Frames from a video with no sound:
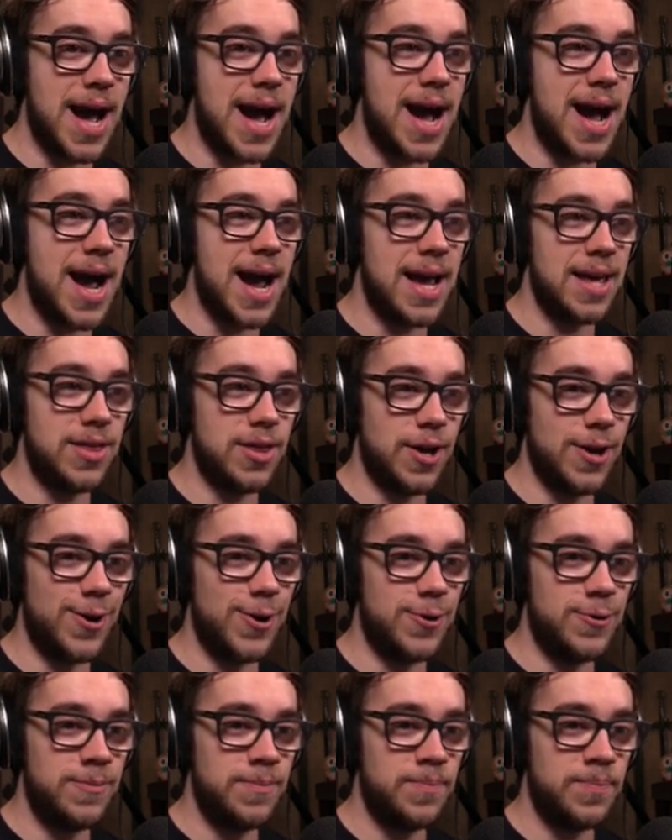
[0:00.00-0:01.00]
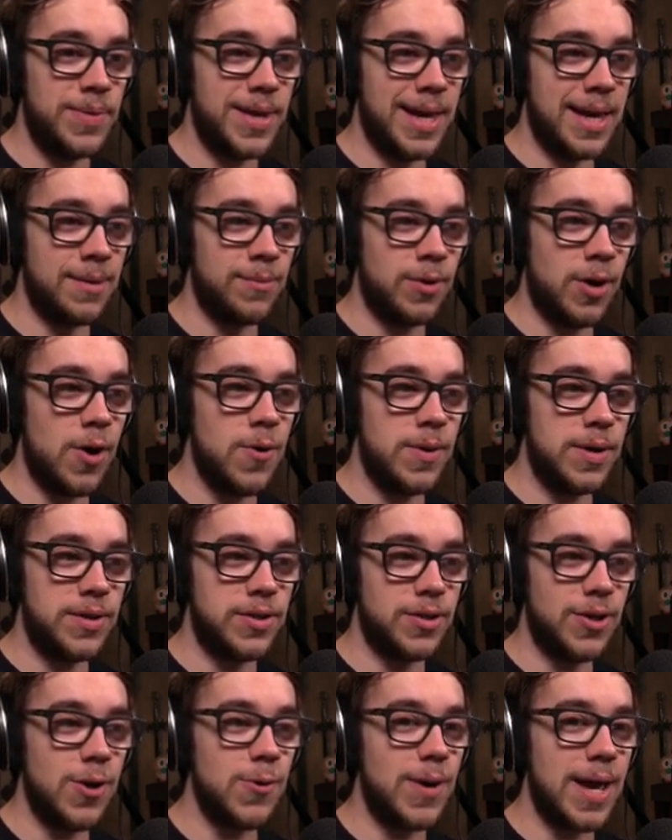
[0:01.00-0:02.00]
I, though, am going
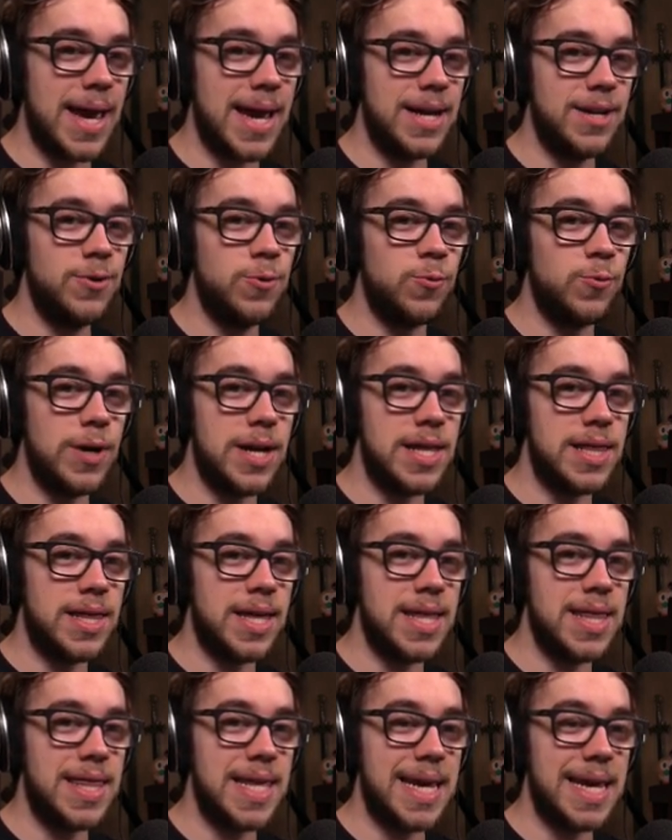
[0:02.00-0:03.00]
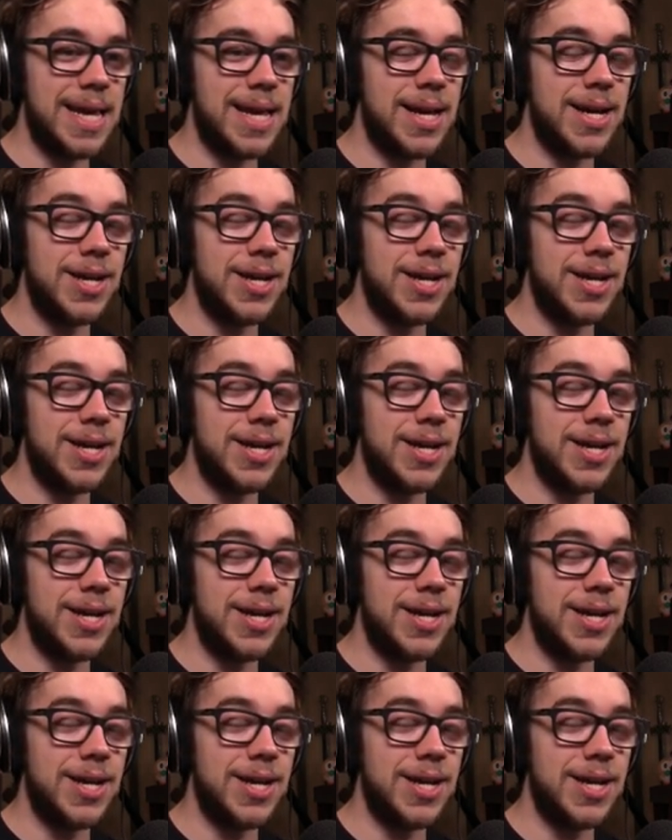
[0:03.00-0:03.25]
to go ahead with the